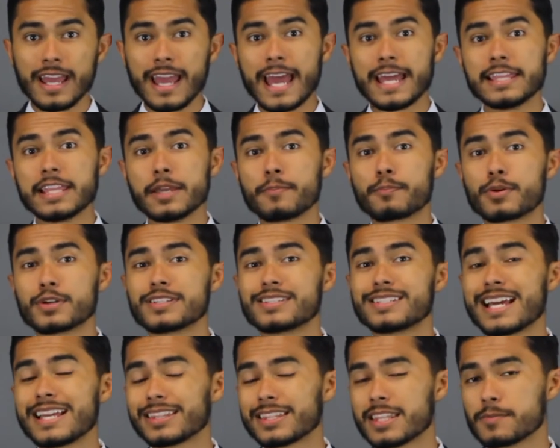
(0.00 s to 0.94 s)
and they
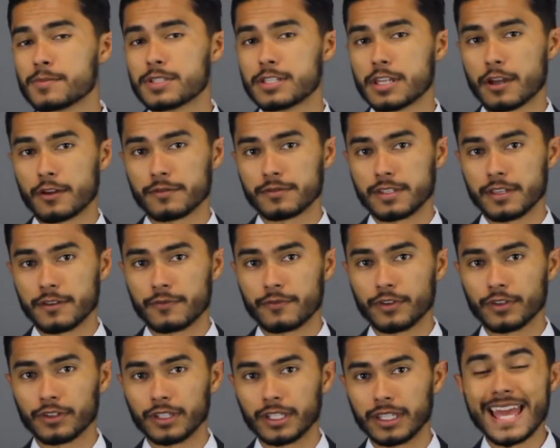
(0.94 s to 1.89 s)
present themselves
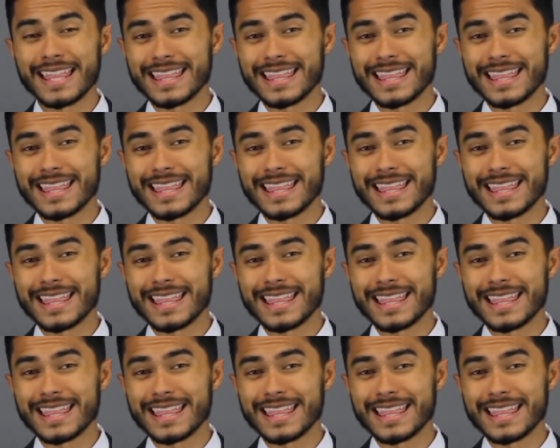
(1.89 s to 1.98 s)
differently.